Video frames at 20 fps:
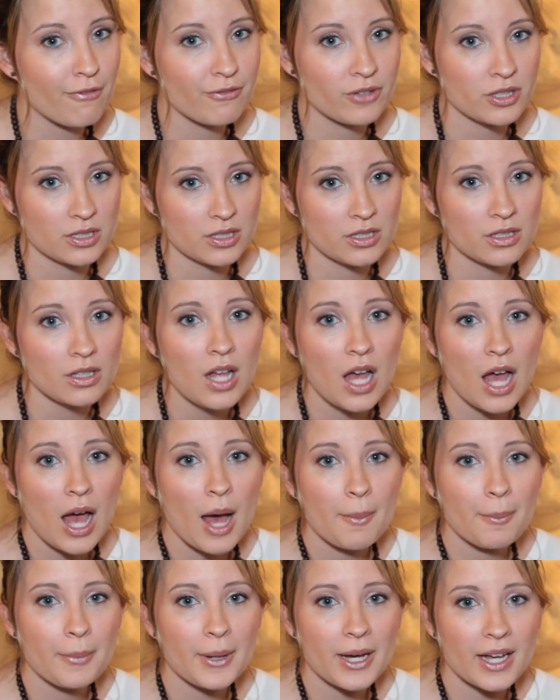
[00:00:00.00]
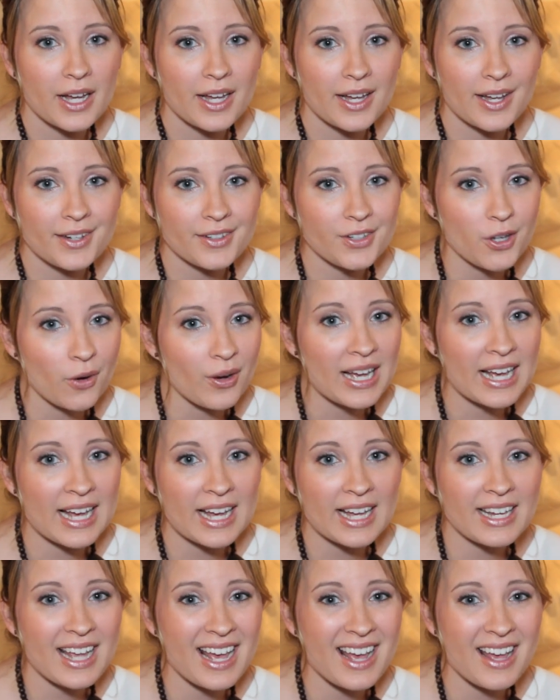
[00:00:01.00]
helpful, but go
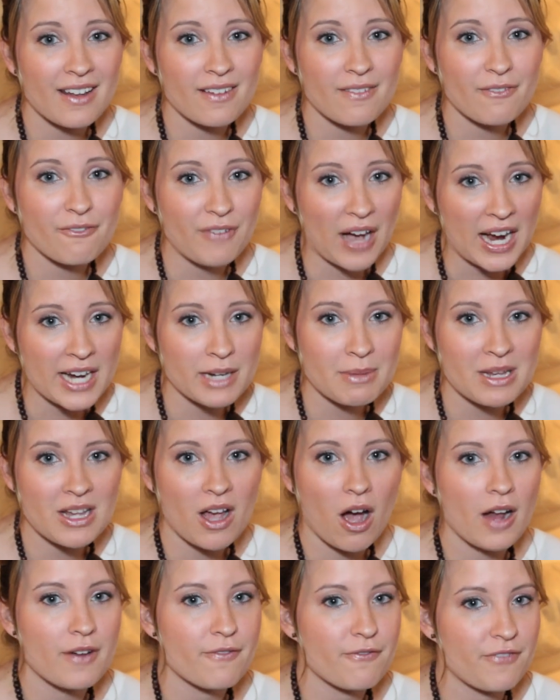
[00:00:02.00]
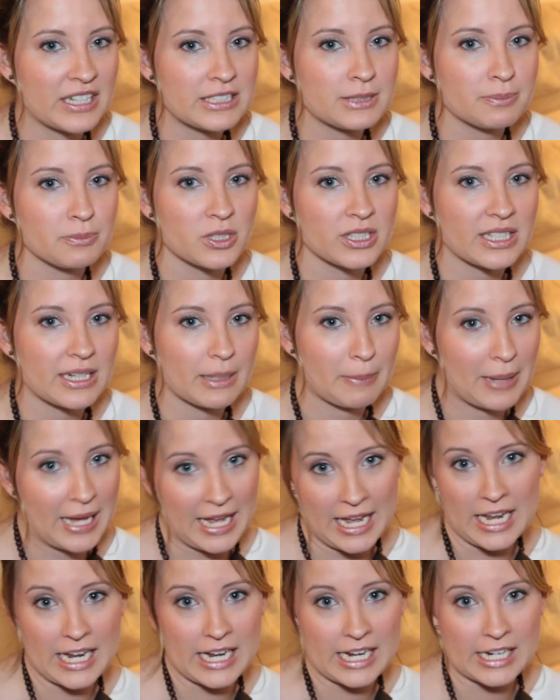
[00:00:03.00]
ahead and find me on Facebook
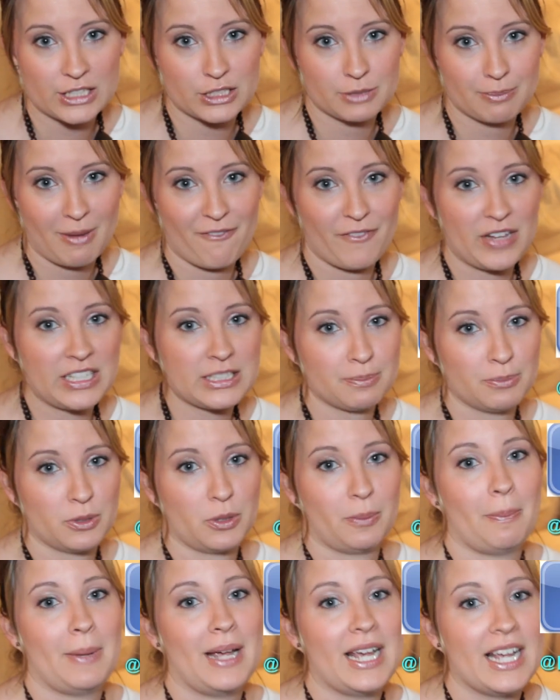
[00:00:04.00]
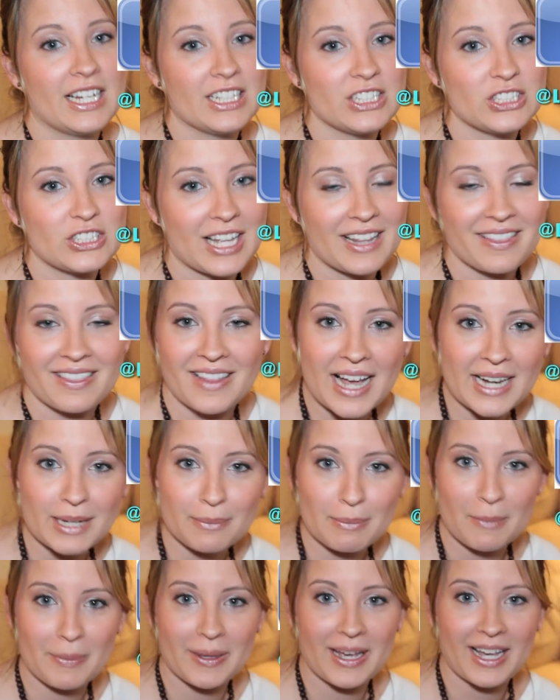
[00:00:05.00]
page, my Facebook page, and
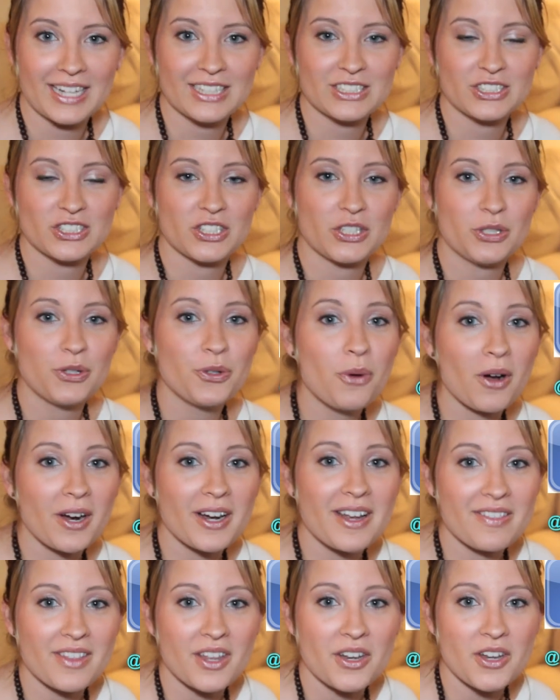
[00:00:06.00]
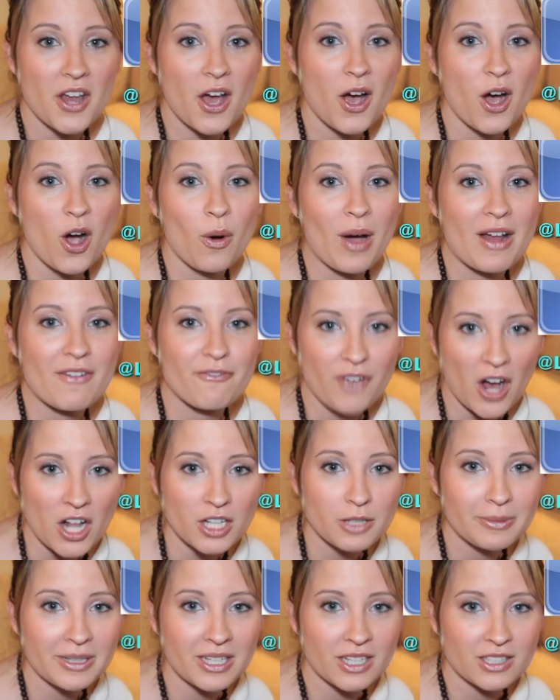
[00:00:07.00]
like my page so you are in the know, and
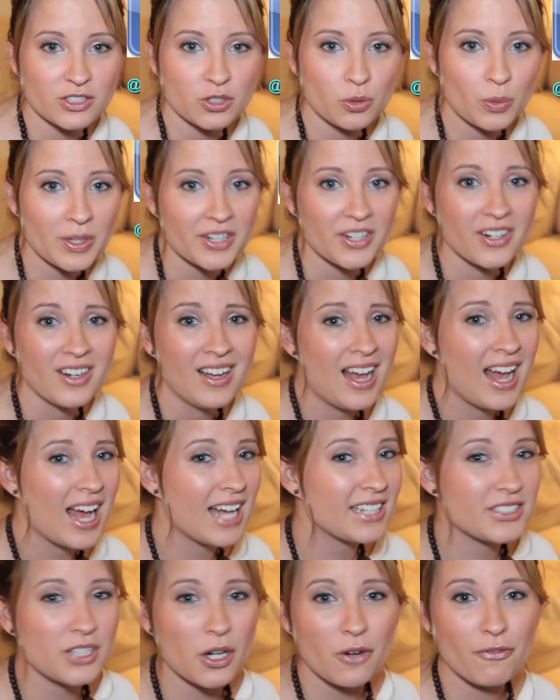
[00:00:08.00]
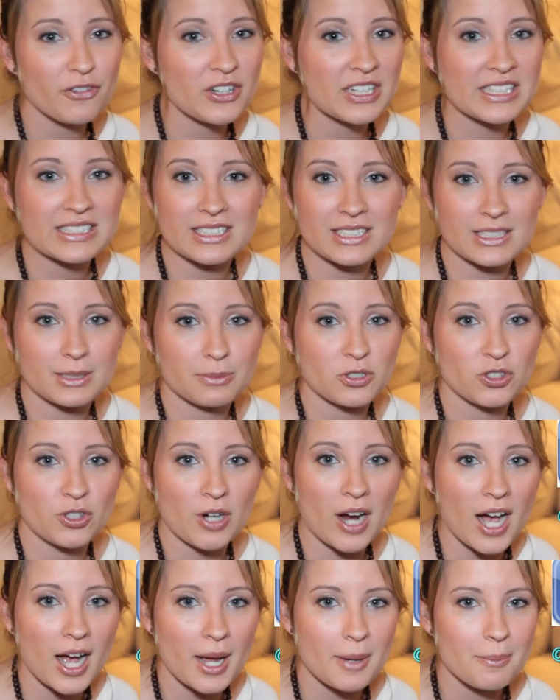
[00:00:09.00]
follow me on Twitter. And don't forget to
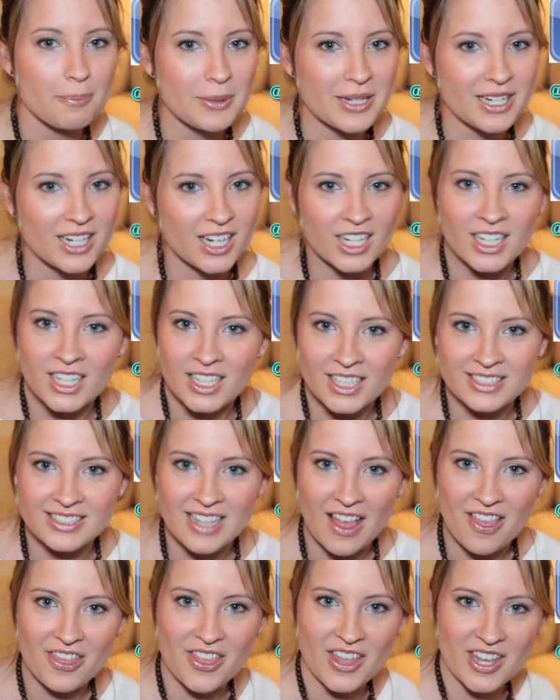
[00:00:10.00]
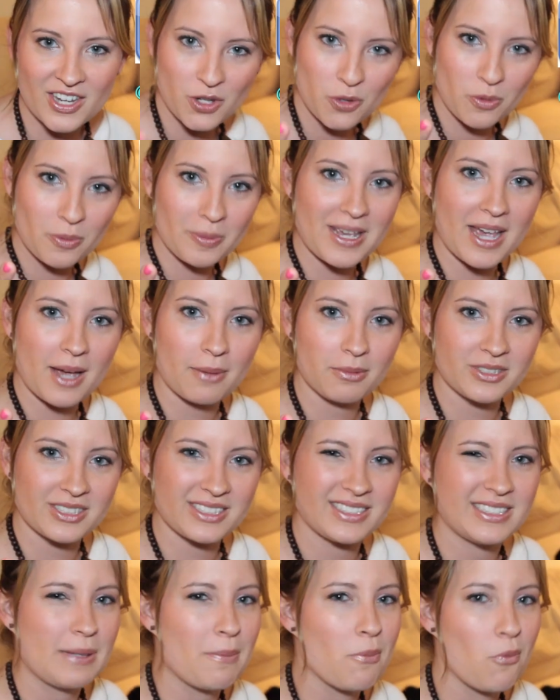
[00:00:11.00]
subscribe because then you'll be able
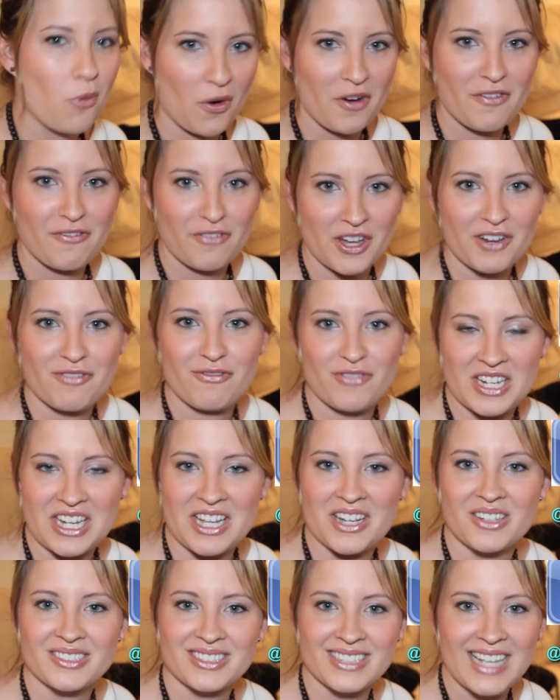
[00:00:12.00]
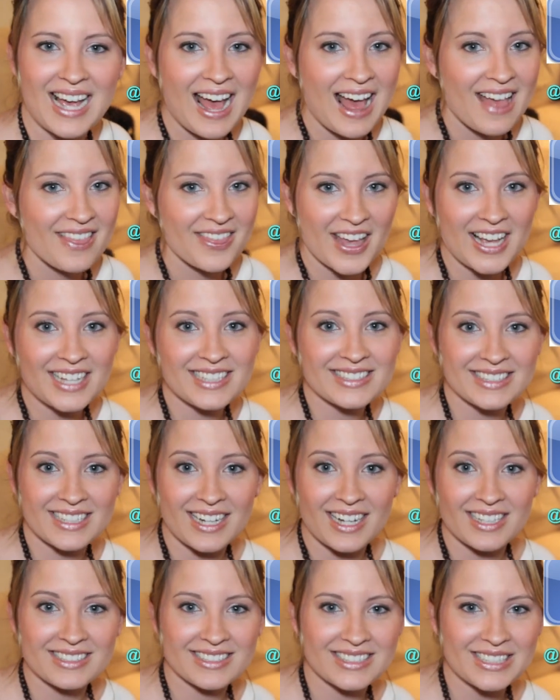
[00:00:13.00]
to see more fun videos. Thanks,
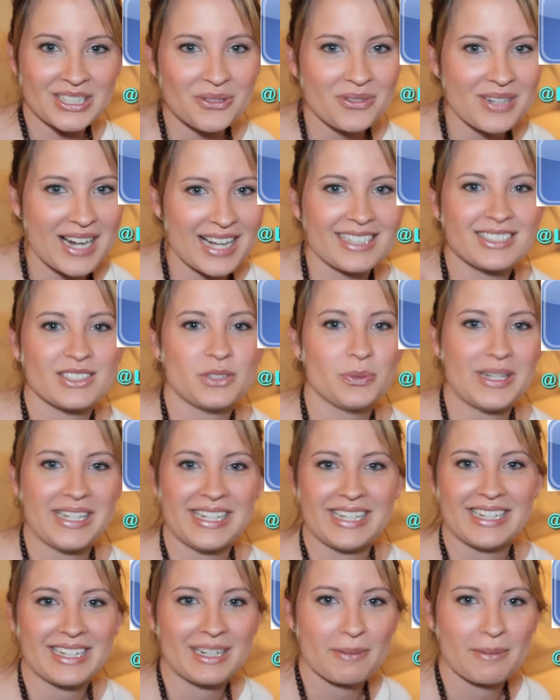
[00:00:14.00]
and I'll see you next week.